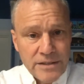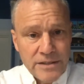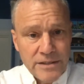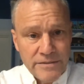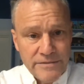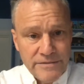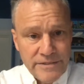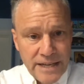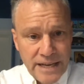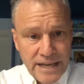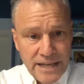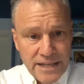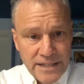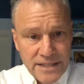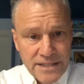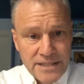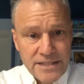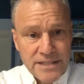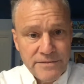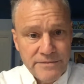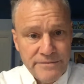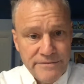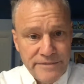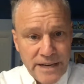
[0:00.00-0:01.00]
if that is
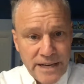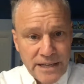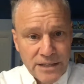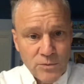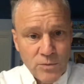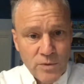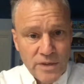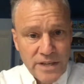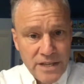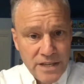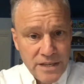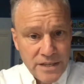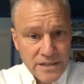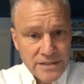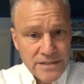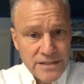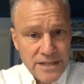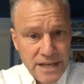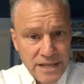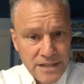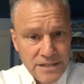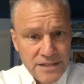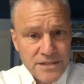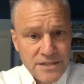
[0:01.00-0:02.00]
in fact what he
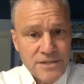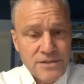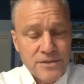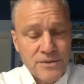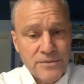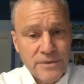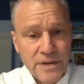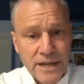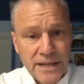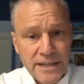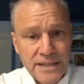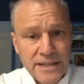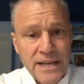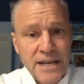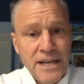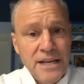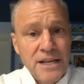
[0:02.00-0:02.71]
intends to write,